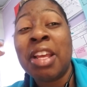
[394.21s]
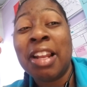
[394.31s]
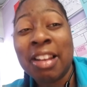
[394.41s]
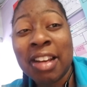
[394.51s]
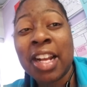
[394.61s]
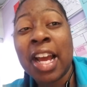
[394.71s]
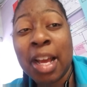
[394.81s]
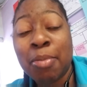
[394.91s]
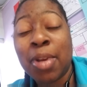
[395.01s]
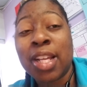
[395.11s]
looking a
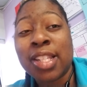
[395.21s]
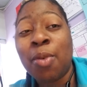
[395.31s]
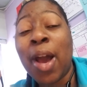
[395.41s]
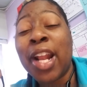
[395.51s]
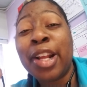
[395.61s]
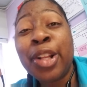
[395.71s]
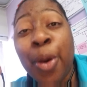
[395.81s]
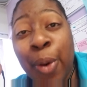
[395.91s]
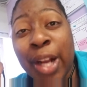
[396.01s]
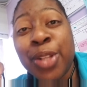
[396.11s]
hot mess. And why they
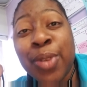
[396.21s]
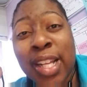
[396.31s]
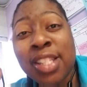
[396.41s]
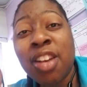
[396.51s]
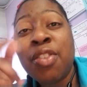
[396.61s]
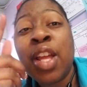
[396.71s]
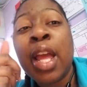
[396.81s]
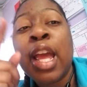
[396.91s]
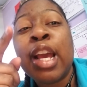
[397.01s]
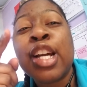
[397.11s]
know how to do that stuff?
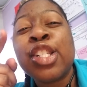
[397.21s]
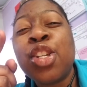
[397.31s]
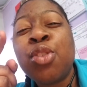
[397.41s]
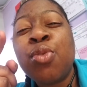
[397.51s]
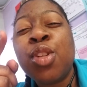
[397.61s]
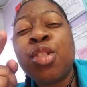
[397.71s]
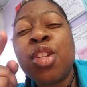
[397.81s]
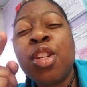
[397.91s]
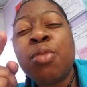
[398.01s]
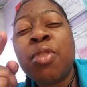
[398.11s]
Because you didn't
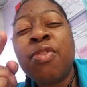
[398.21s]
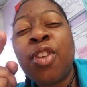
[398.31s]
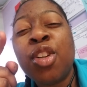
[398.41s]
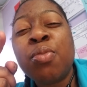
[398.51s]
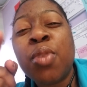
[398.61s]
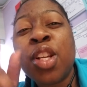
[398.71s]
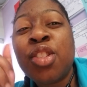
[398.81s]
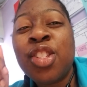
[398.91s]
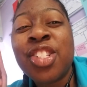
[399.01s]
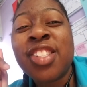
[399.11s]
teach them in the first
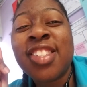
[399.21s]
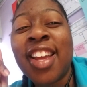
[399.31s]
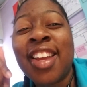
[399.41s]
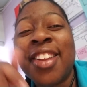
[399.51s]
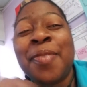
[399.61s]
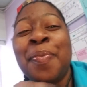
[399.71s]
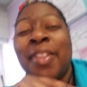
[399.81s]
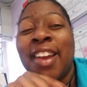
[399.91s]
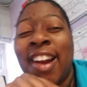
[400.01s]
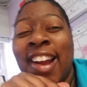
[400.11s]
place. Just saying.
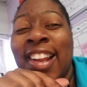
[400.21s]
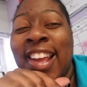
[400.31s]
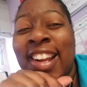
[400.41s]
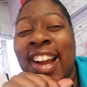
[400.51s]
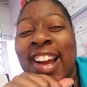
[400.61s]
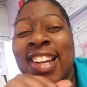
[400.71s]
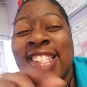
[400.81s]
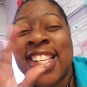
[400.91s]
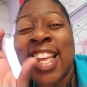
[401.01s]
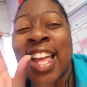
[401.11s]
All right, later, guys.
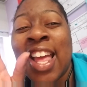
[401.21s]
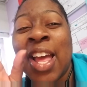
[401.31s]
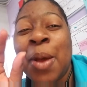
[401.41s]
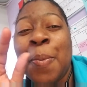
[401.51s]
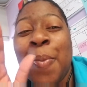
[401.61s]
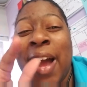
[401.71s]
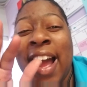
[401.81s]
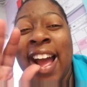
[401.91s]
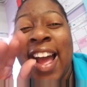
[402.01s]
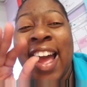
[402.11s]

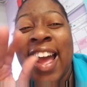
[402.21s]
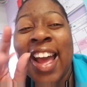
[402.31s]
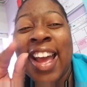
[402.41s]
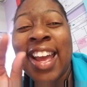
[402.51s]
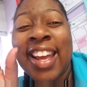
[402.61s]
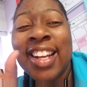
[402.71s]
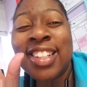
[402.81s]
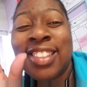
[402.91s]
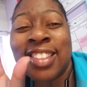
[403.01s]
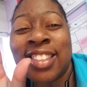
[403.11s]
Bye.
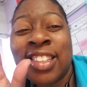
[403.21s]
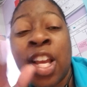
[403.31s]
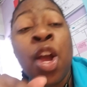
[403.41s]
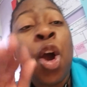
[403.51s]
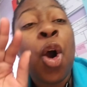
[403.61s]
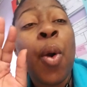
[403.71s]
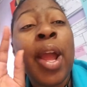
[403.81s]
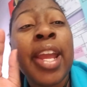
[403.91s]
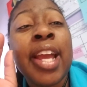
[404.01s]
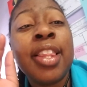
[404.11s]
Oh,
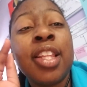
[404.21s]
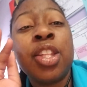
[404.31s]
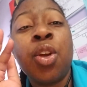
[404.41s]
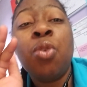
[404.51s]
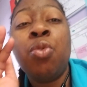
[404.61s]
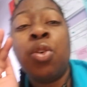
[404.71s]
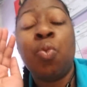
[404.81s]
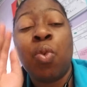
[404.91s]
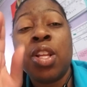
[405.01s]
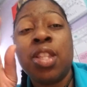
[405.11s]
and get, don't,
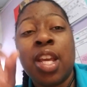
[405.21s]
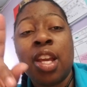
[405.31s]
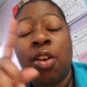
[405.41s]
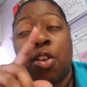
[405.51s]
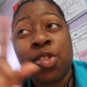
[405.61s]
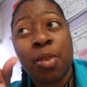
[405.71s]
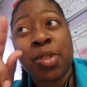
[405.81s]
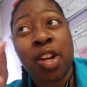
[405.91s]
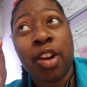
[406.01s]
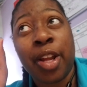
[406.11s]
one thing also, I'm
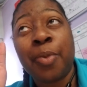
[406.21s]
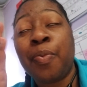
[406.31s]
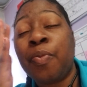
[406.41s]
sorry.